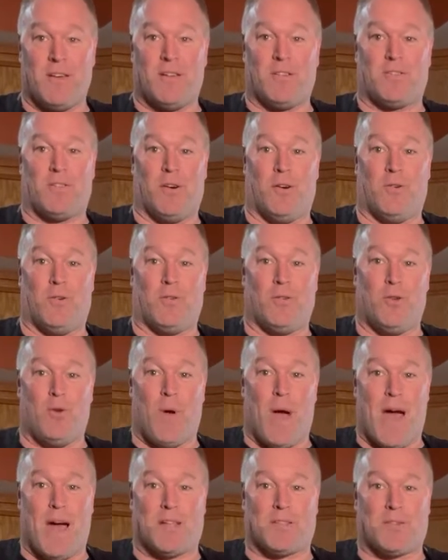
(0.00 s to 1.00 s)
So you
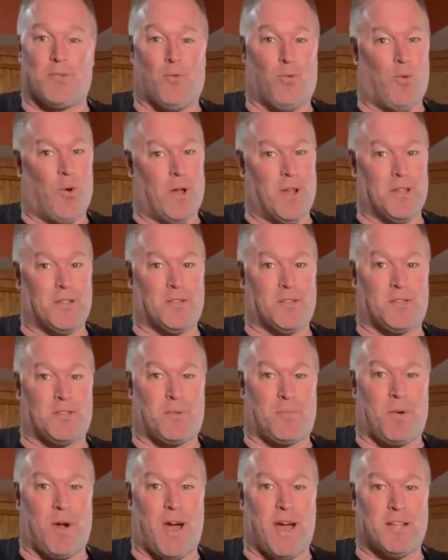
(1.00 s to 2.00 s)
ask, what is the
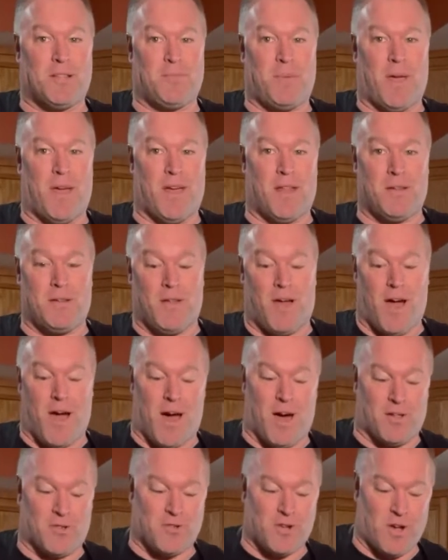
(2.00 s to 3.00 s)
surprise pan?
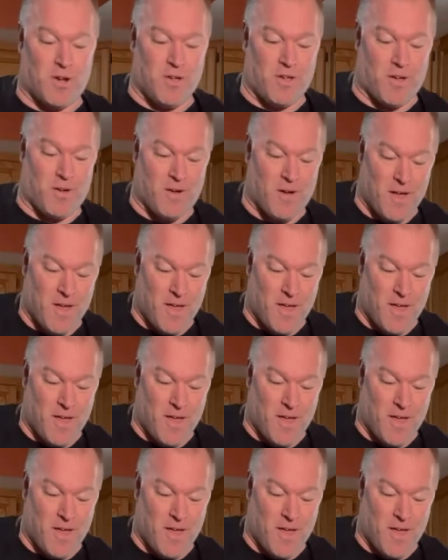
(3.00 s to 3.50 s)
I'll show you.